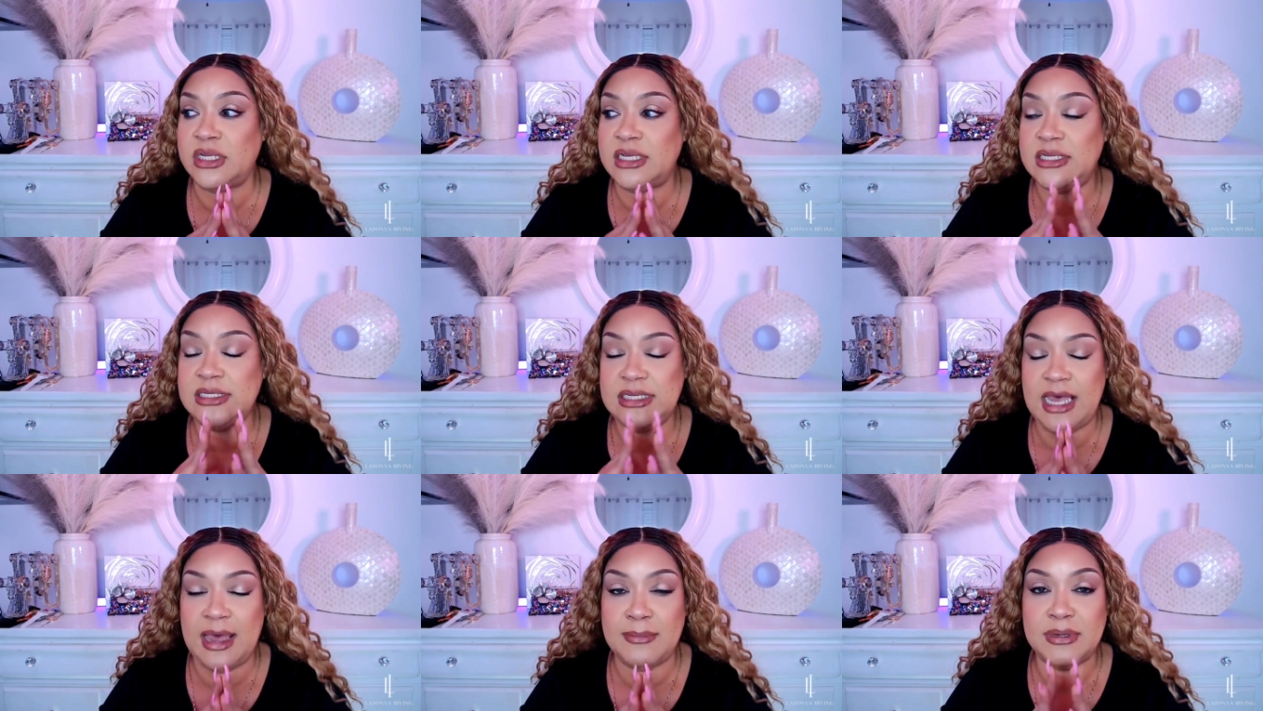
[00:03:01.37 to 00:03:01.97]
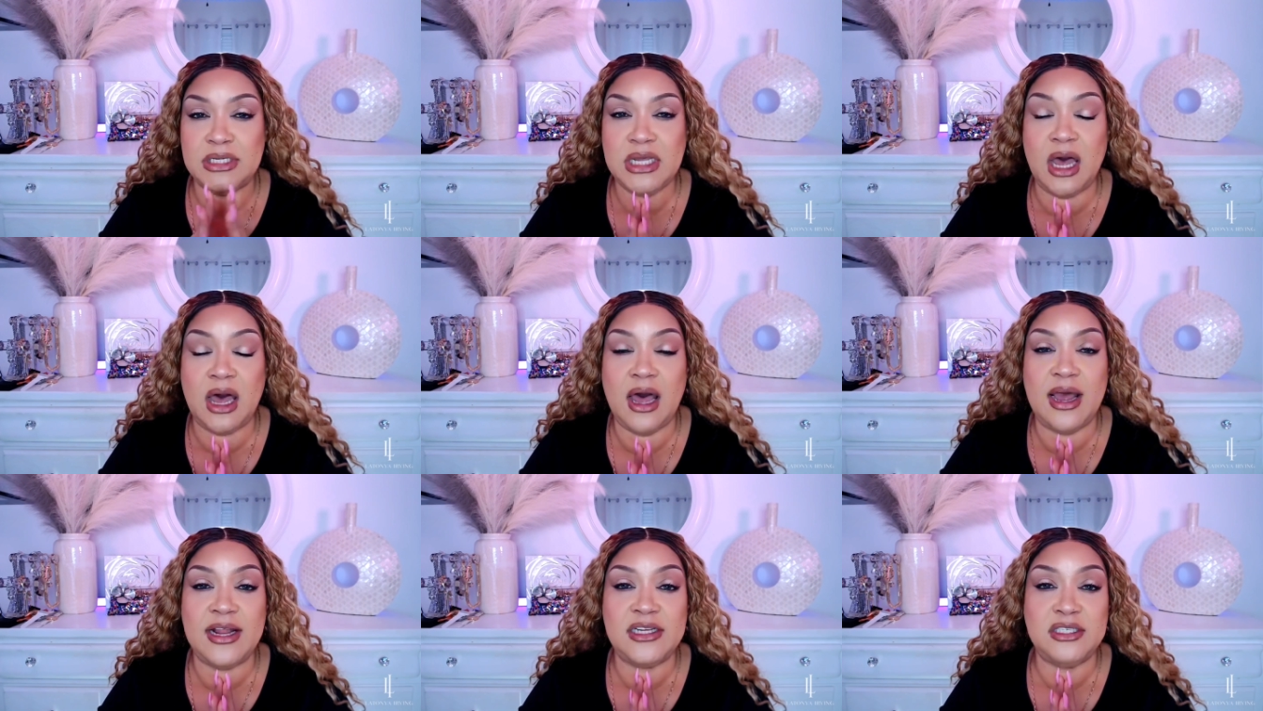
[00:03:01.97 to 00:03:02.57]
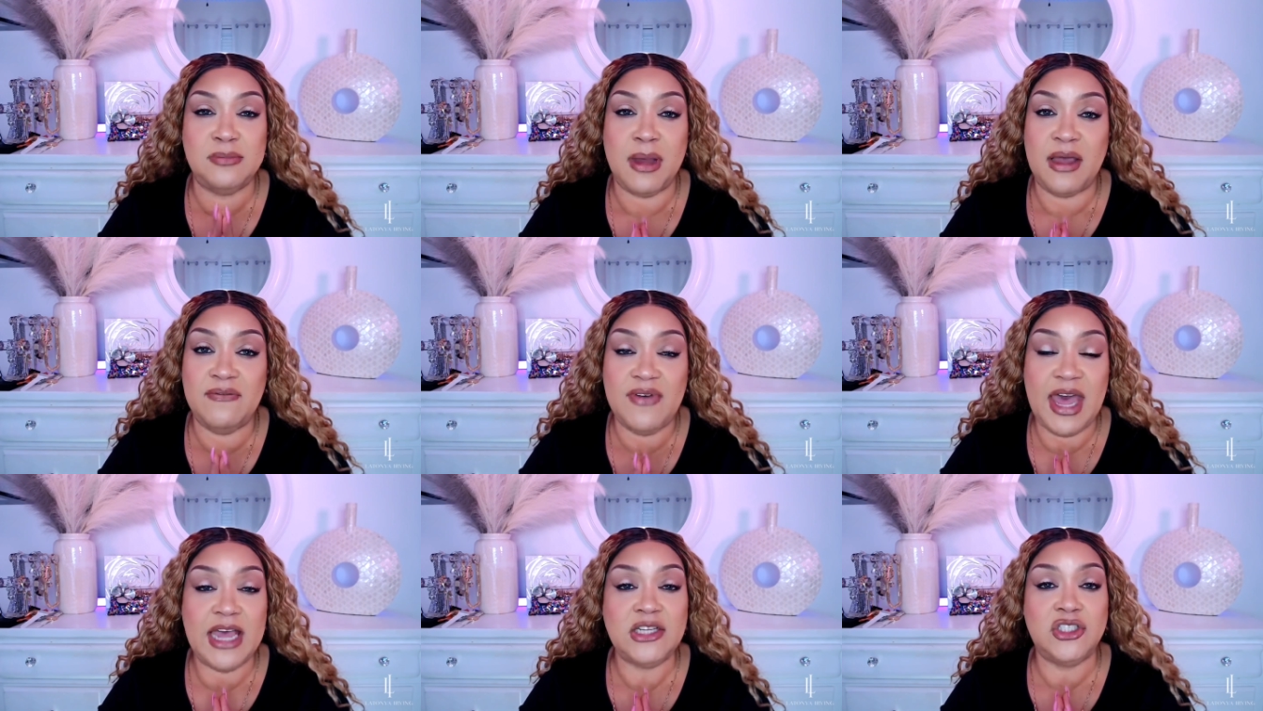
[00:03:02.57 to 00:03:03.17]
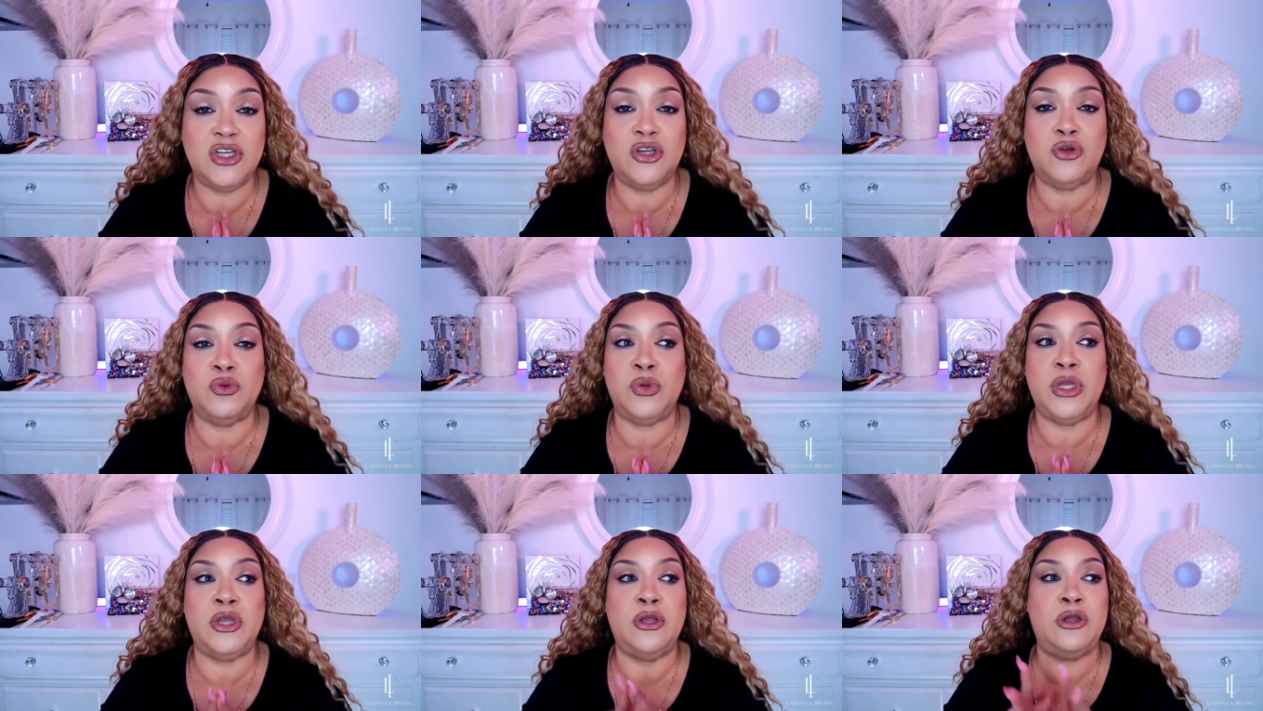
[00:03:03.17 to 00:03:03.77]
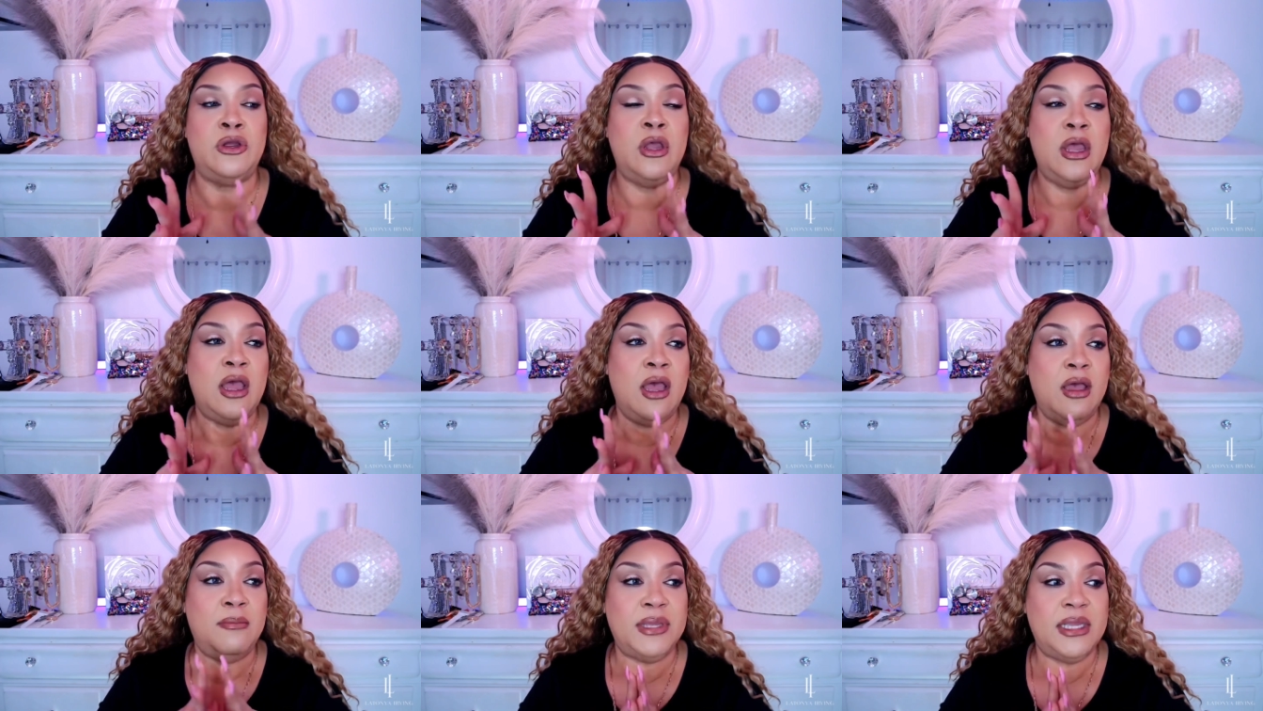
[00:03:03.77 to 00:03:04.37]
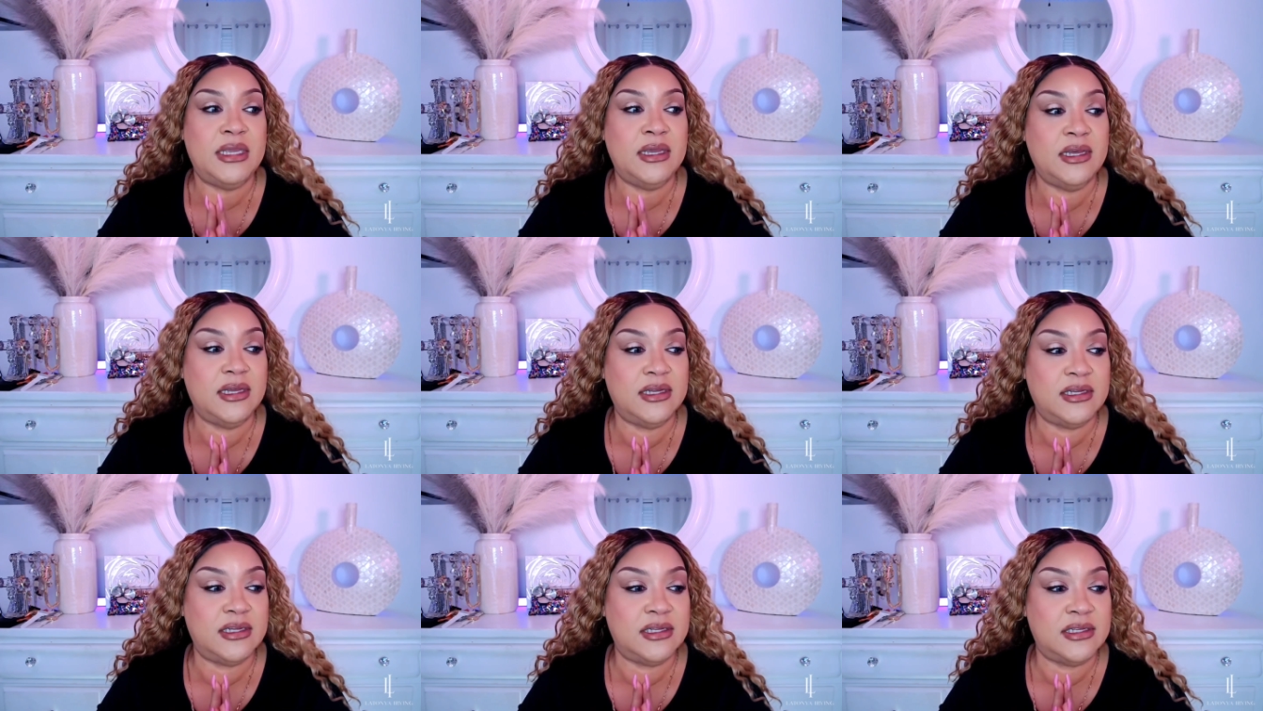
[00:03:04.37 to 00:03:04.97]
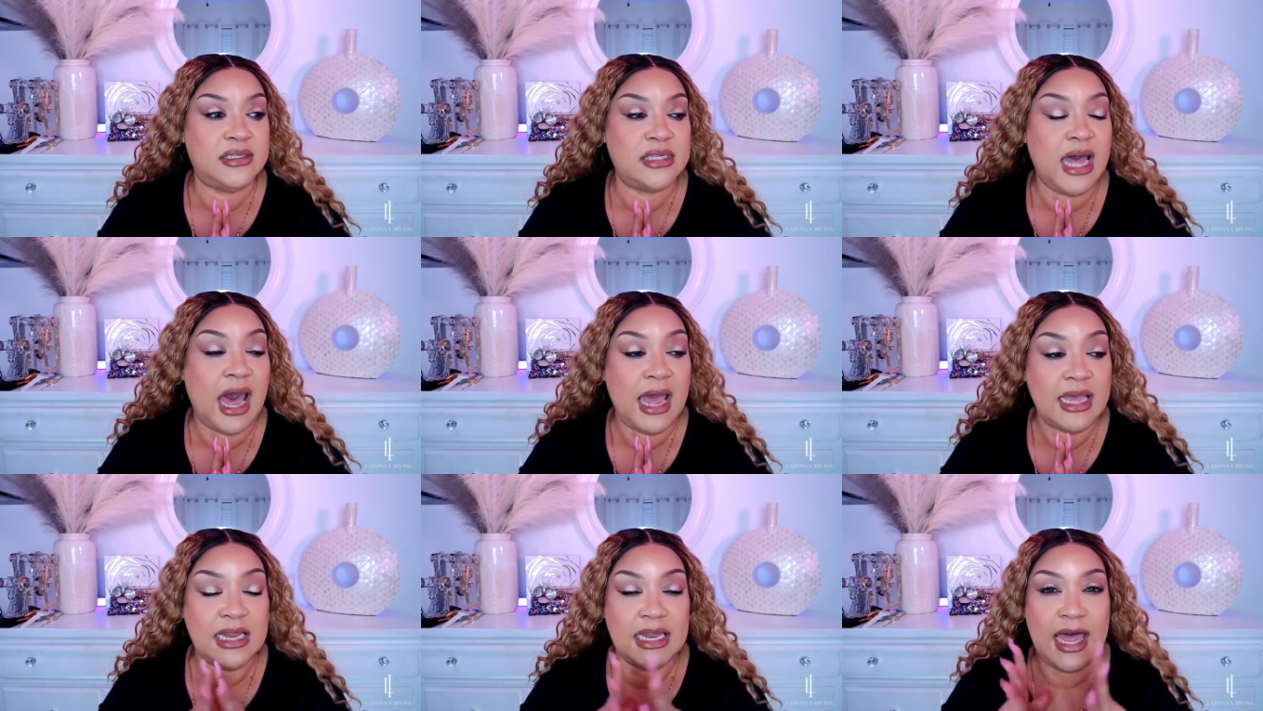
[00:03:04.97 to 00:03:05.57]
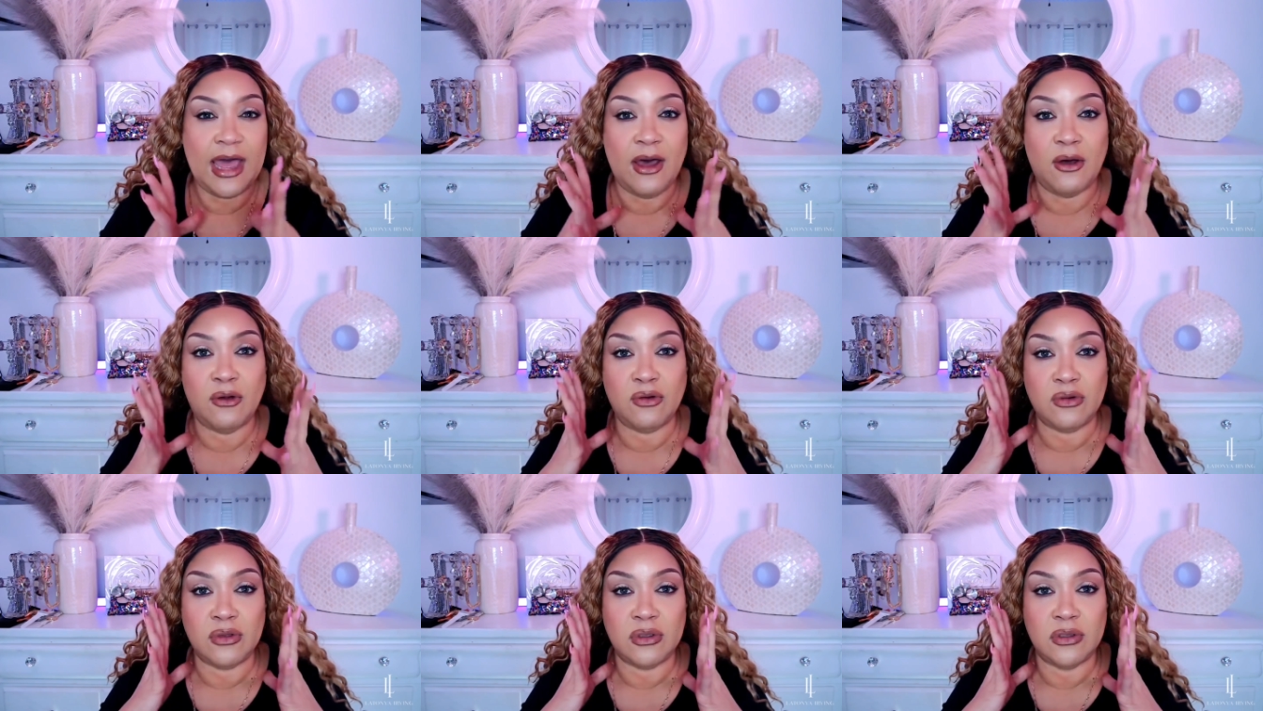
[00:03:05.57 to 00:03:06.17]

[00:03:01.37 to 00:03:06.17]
sabotaged my fashion career because I allowed